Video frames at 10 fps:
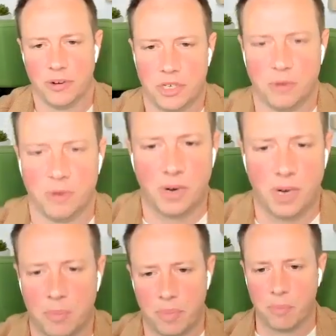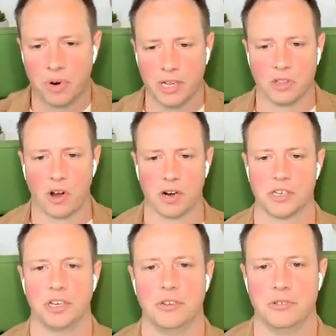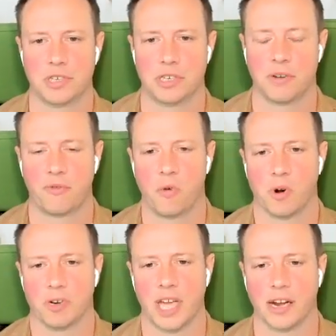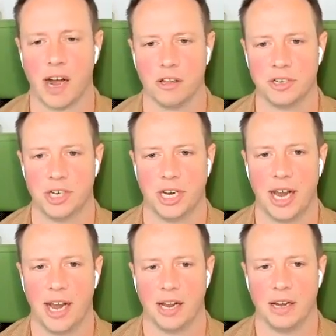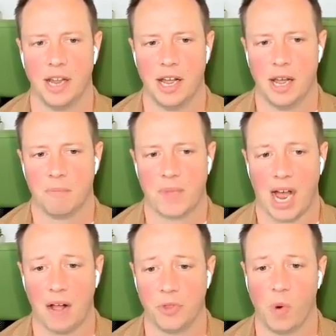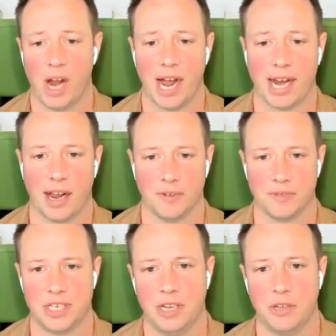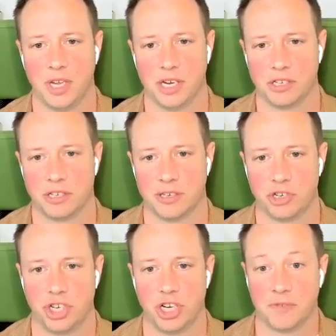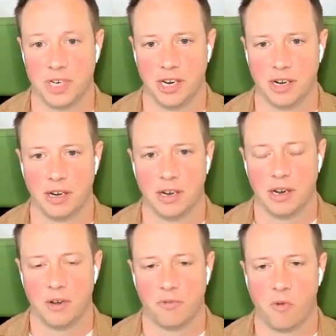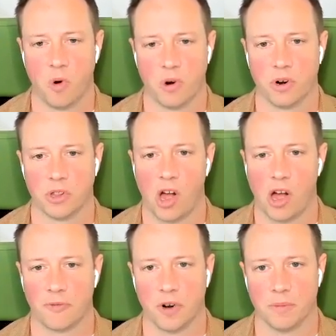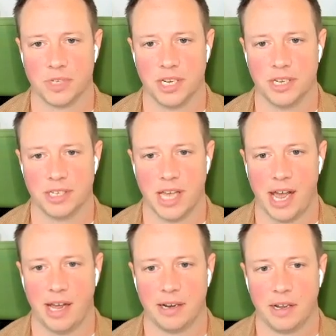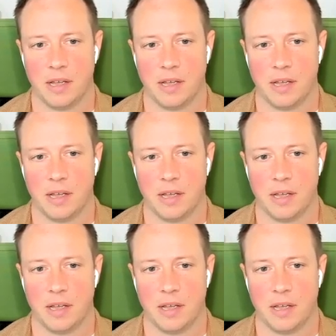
to a pretty large use for technology. And the way I kind of see things shifting for law firms is that,